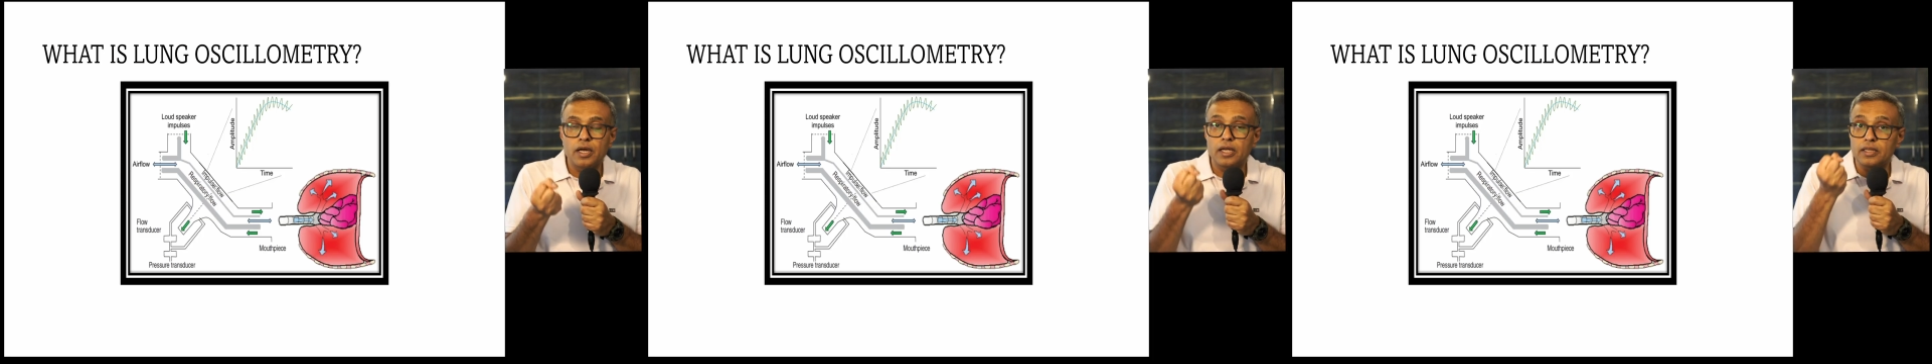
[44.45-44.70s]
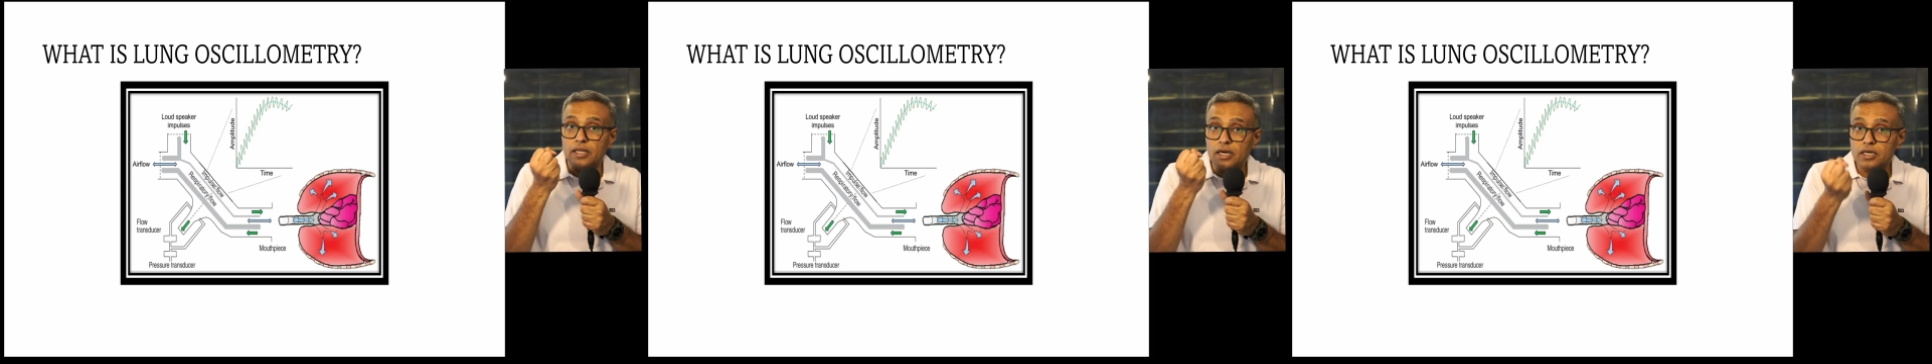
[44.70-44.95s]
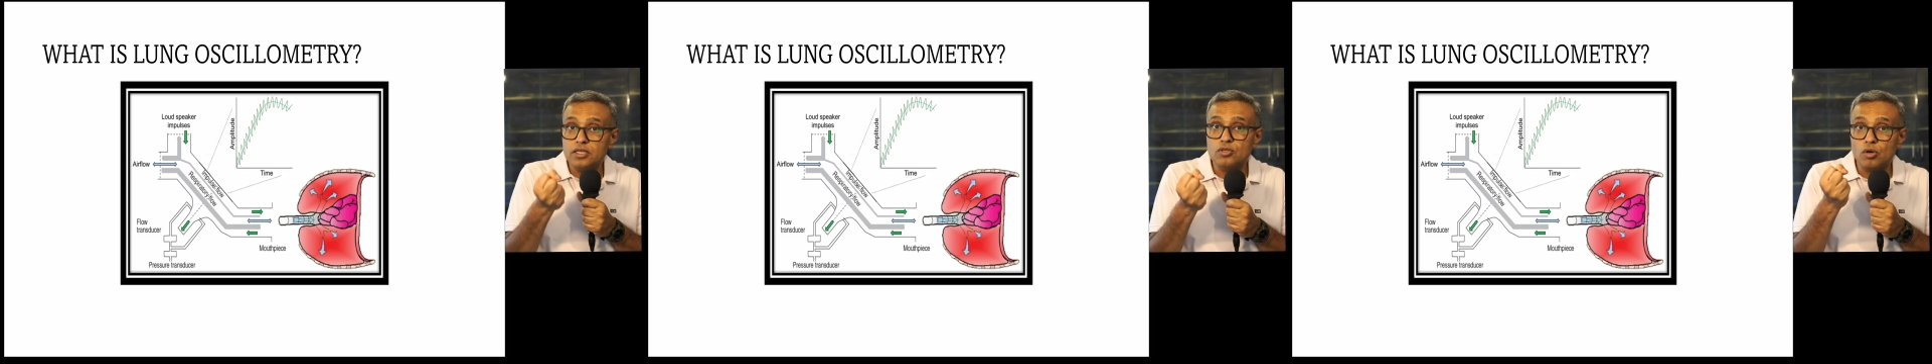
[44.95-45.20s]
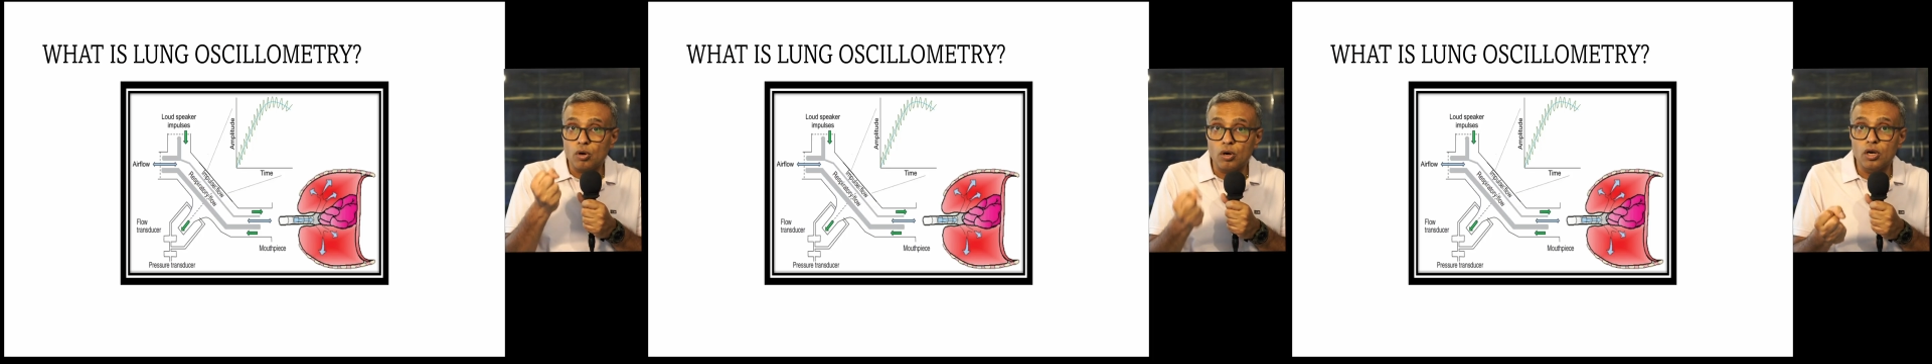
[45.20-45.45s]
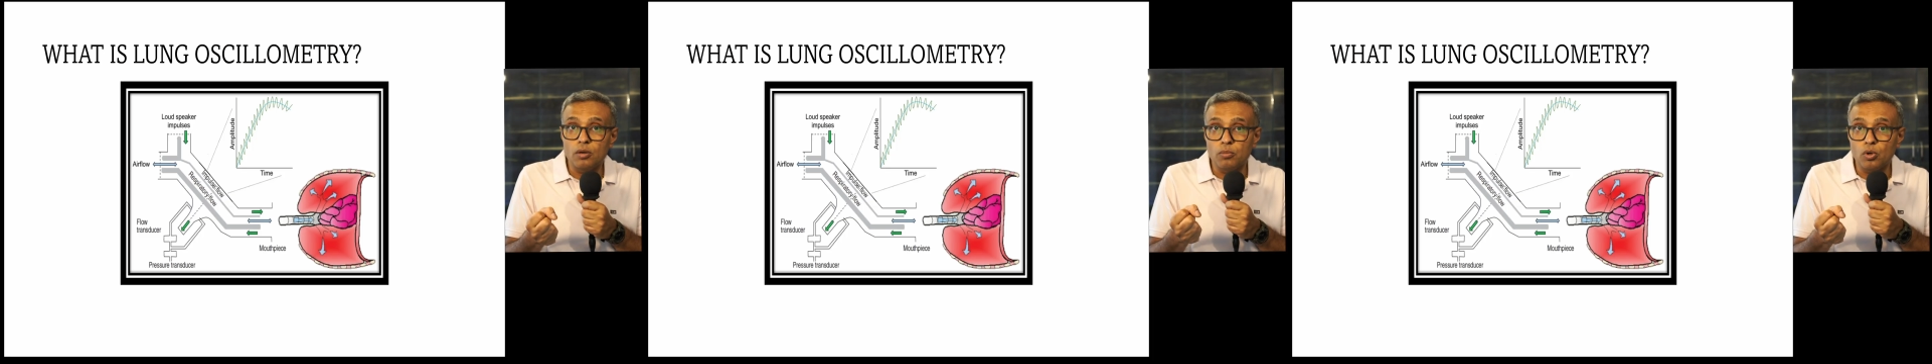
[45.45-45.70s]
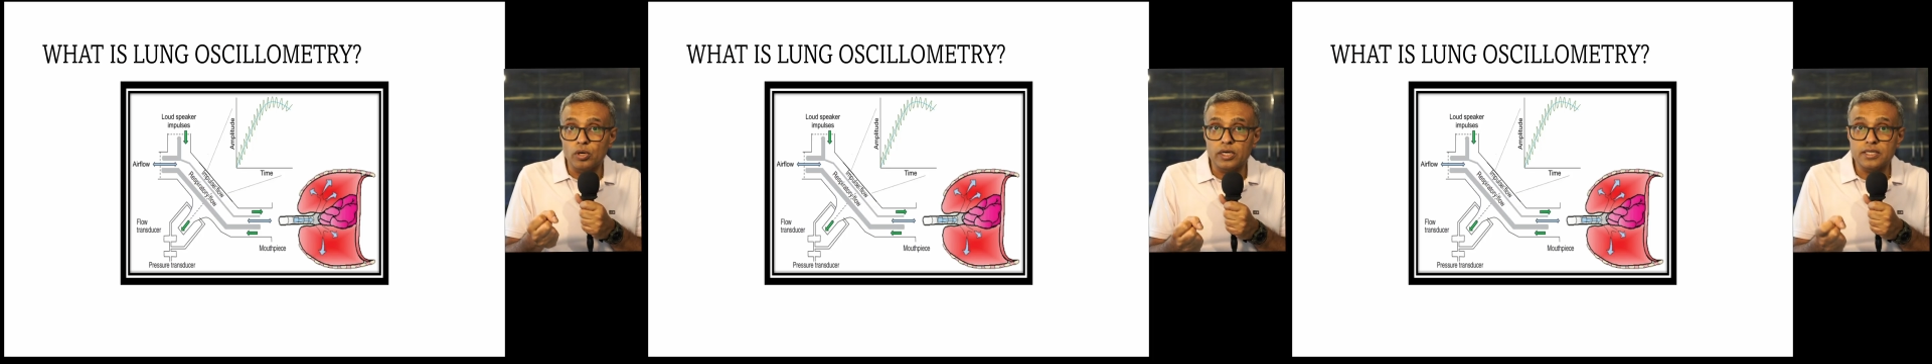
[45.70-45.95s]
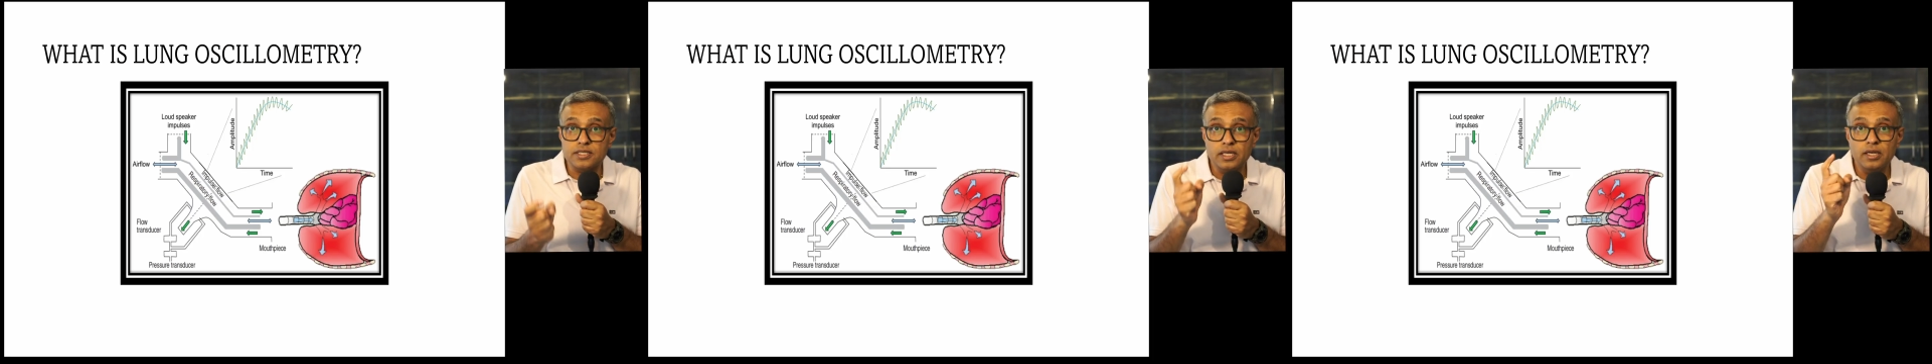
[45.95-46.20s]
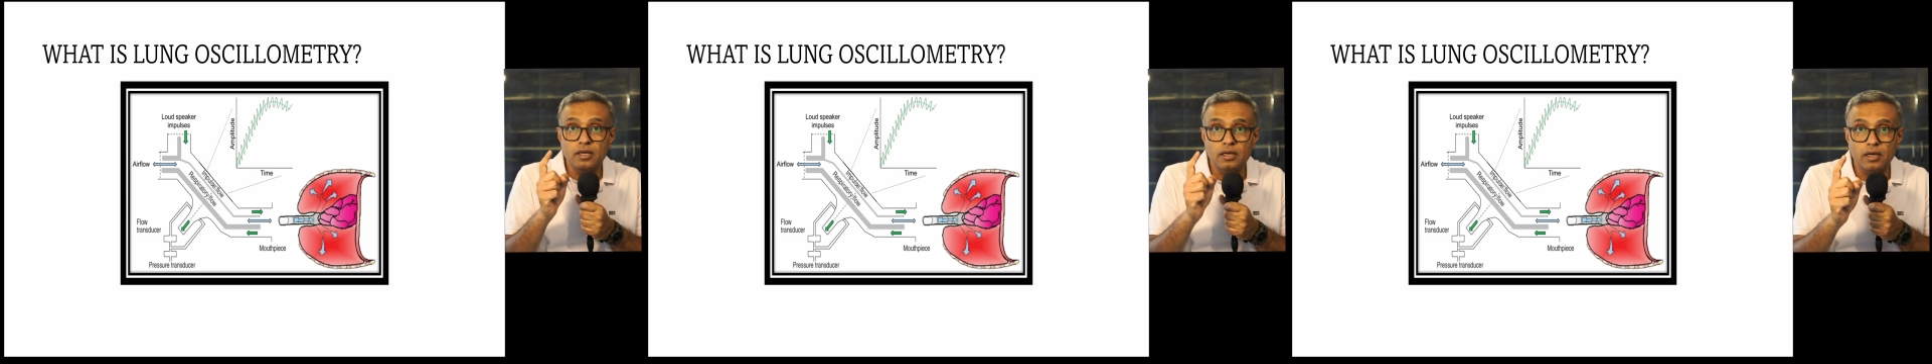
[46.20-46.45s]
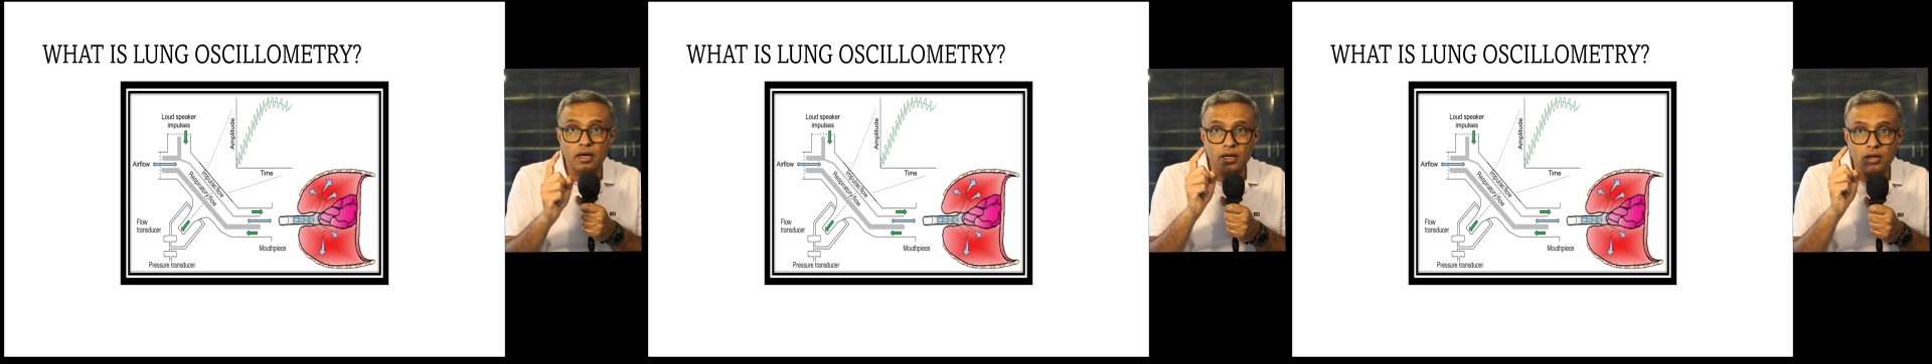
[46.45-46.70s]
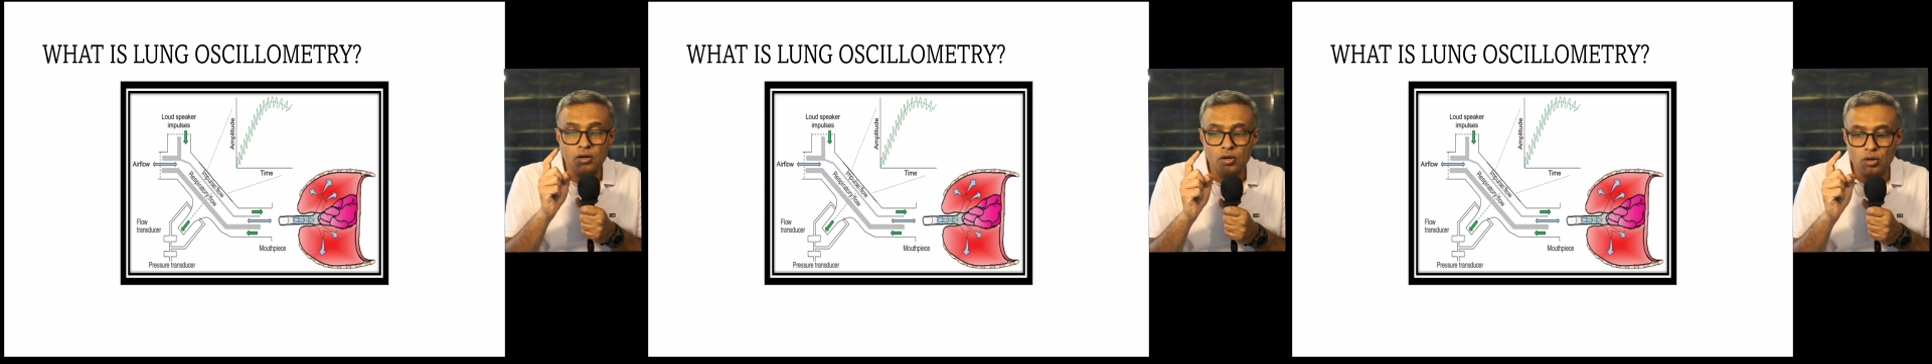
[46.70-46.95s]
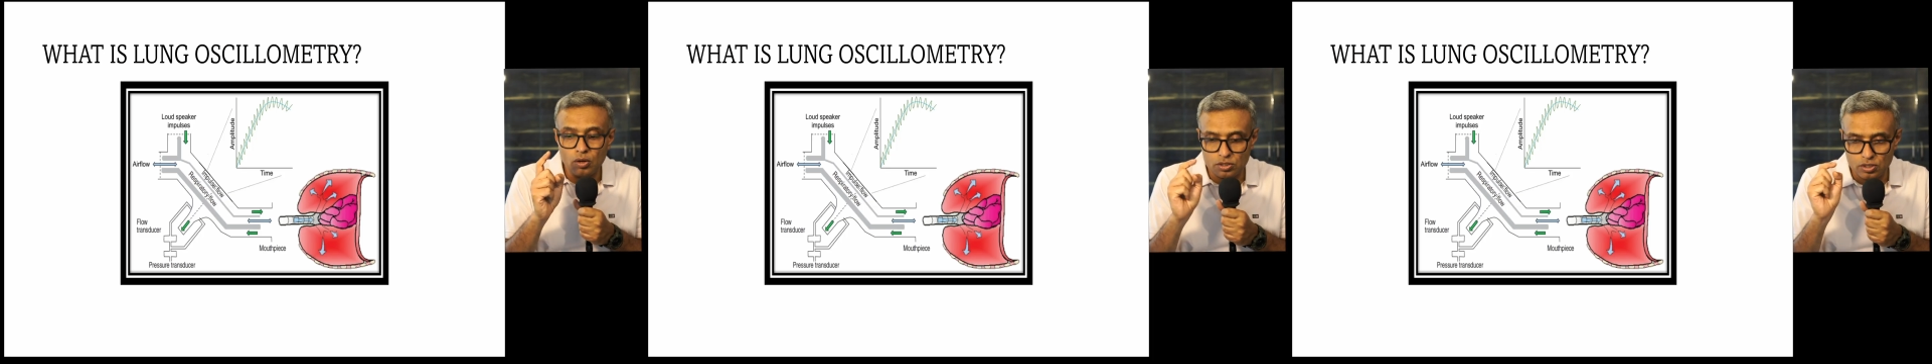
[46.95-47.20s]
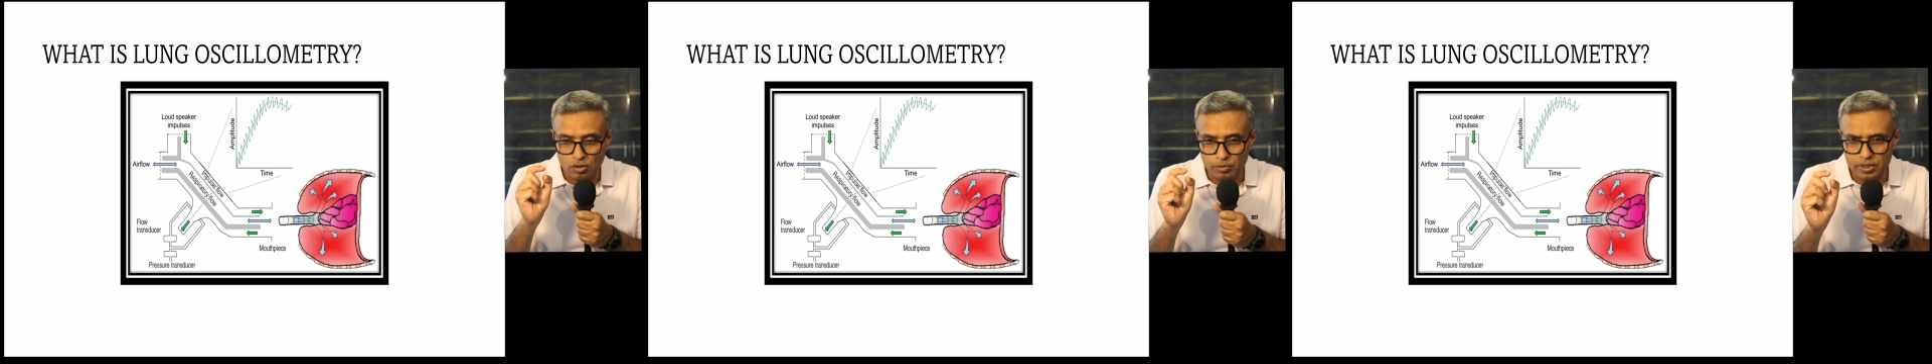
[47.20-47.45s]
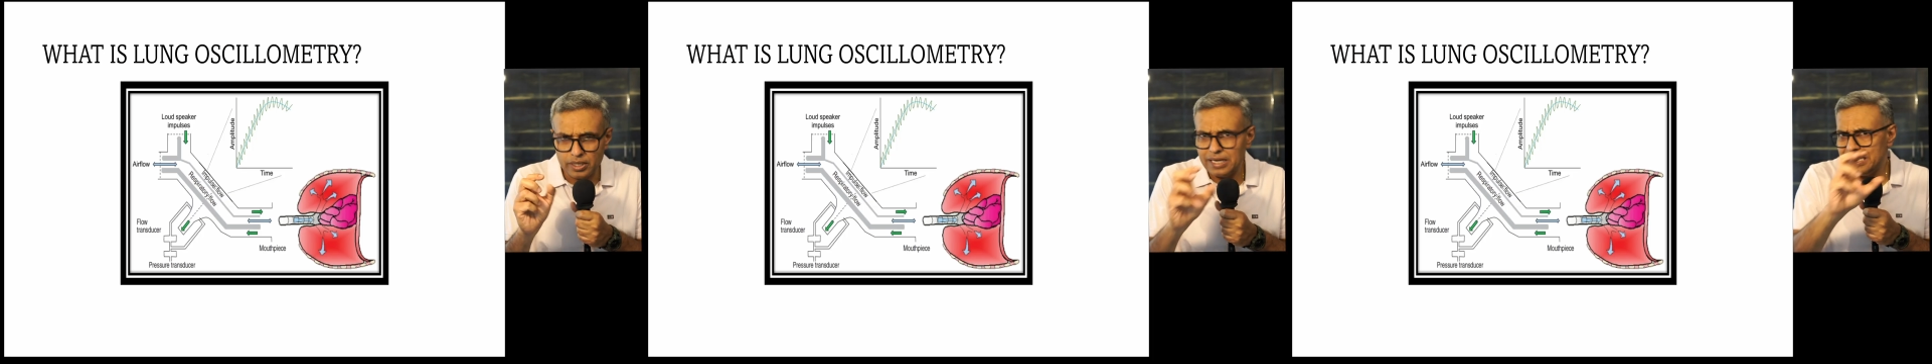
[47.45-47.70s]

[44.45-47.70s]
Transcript: and that is all about is the lung oscillometry.